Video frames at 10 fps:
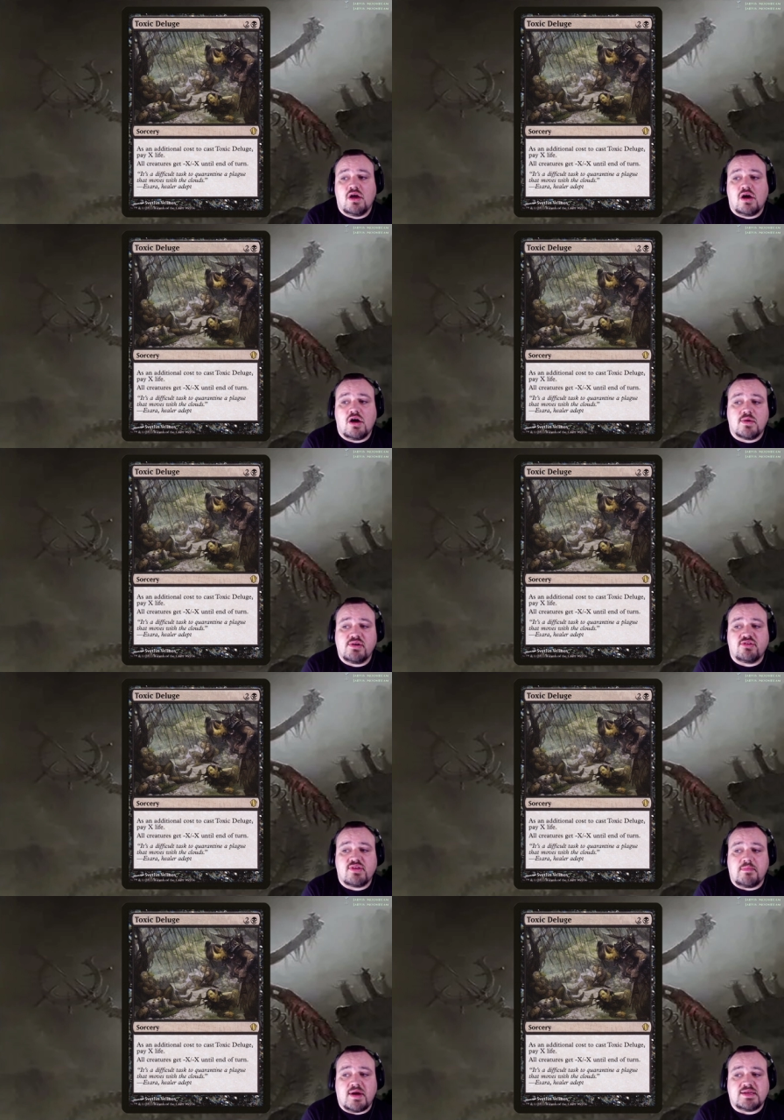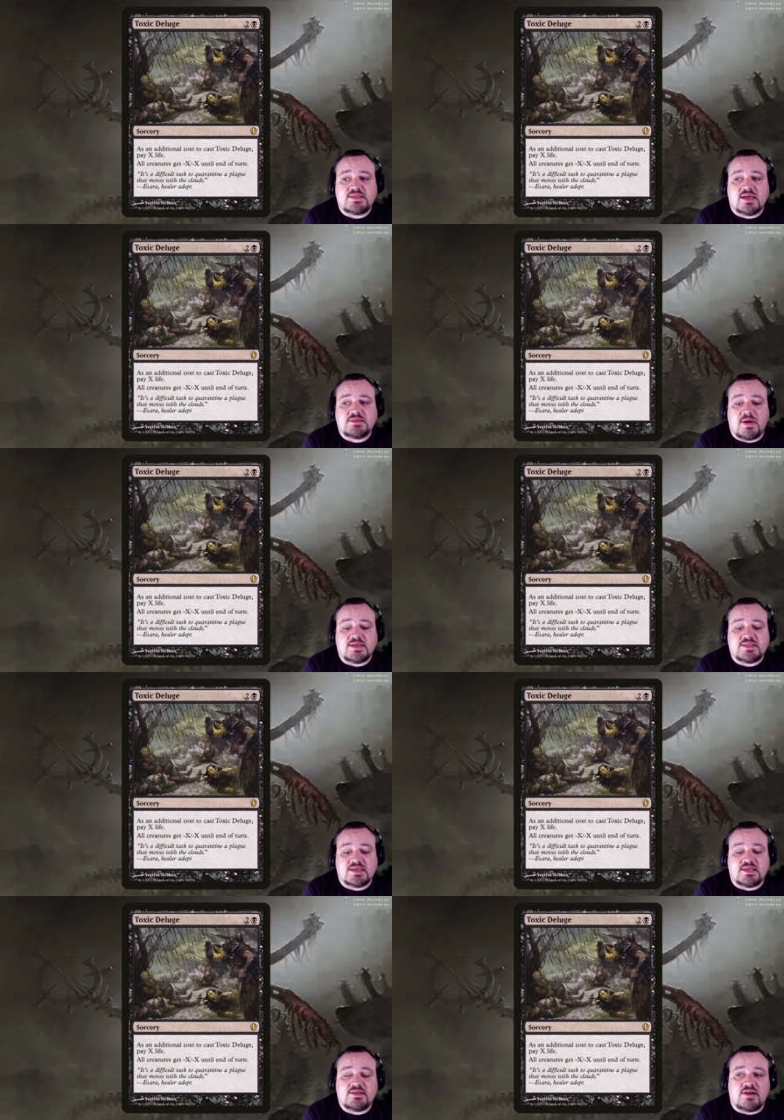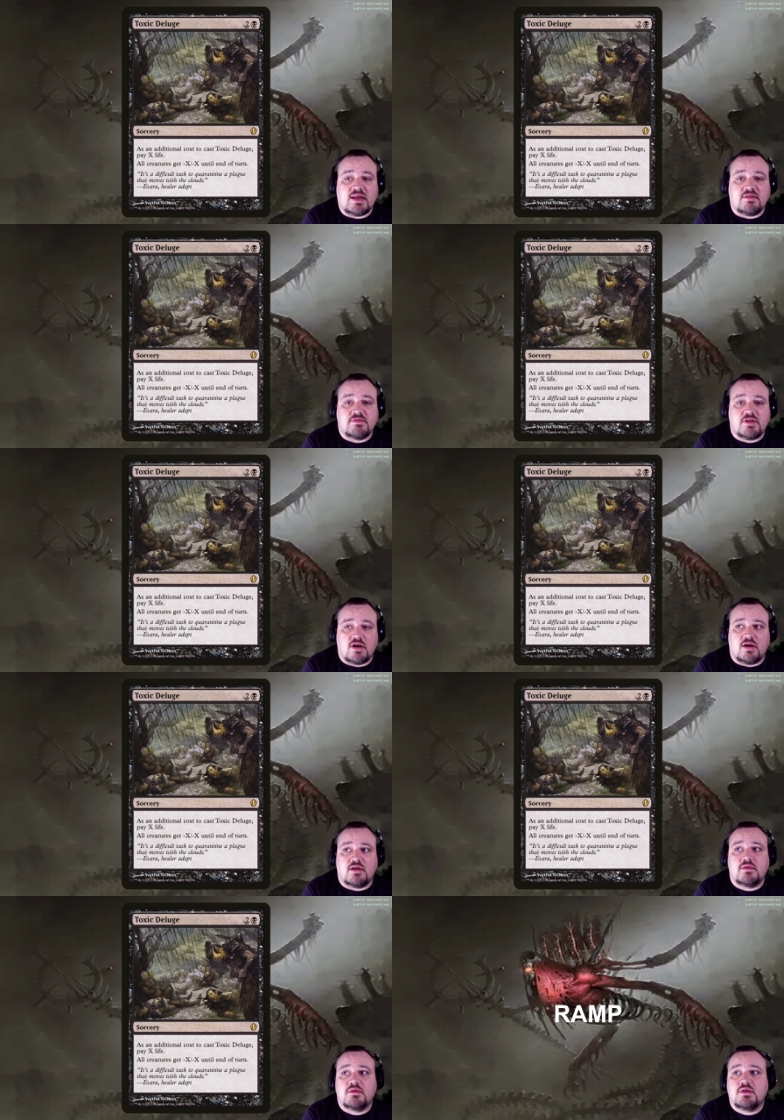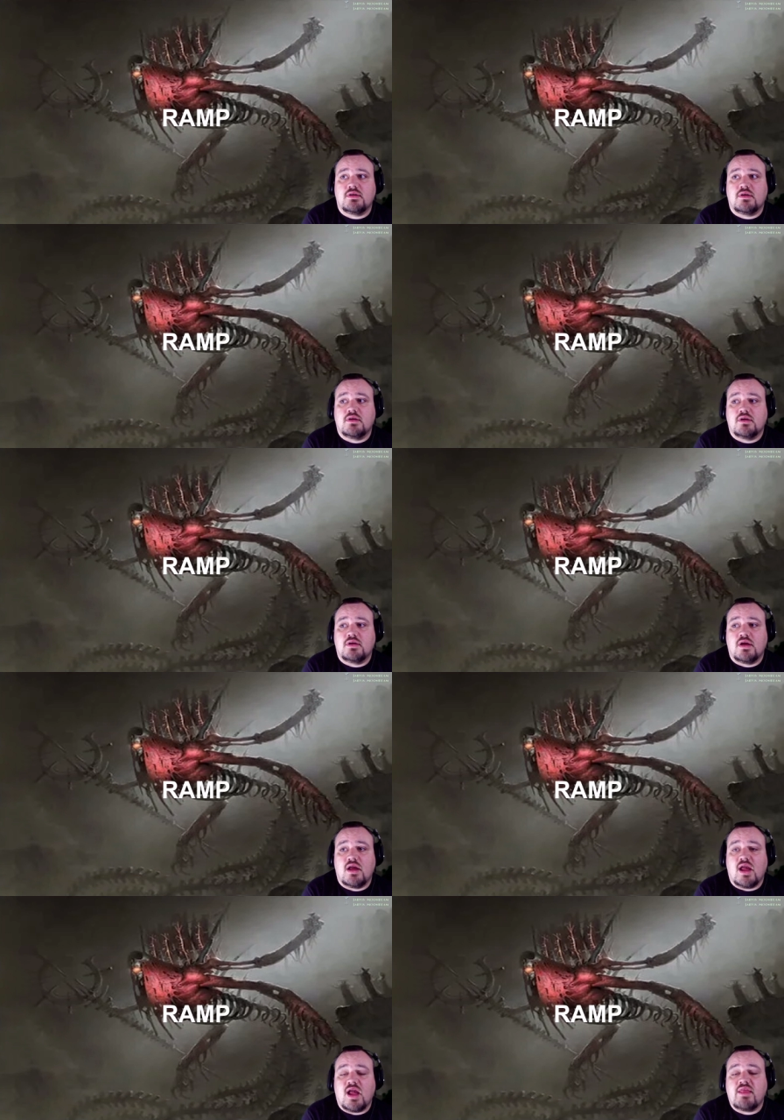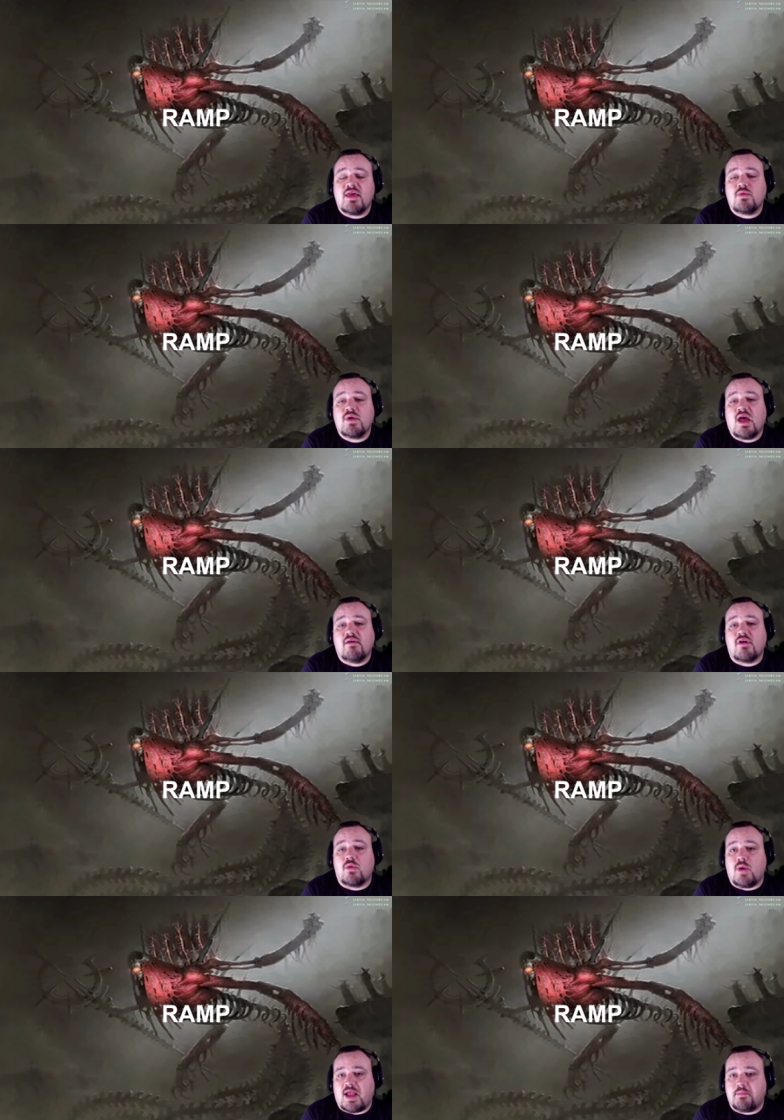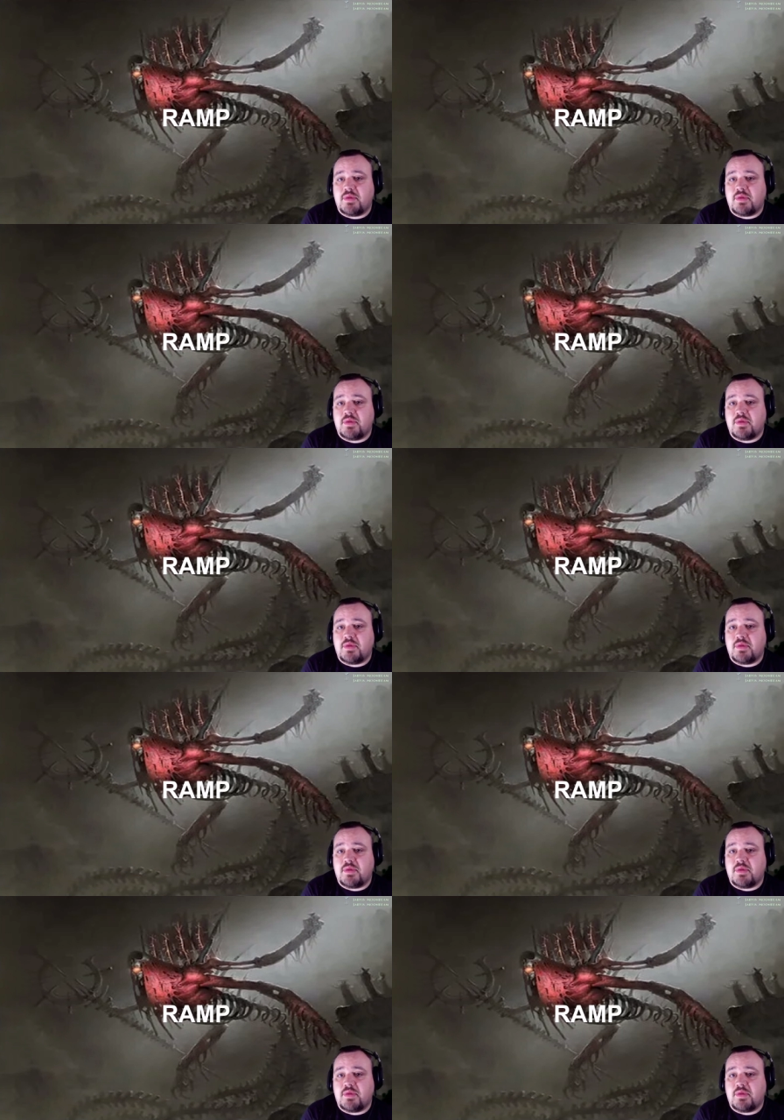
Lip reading: All creatures get -X until end of turn. And then we have our ramp.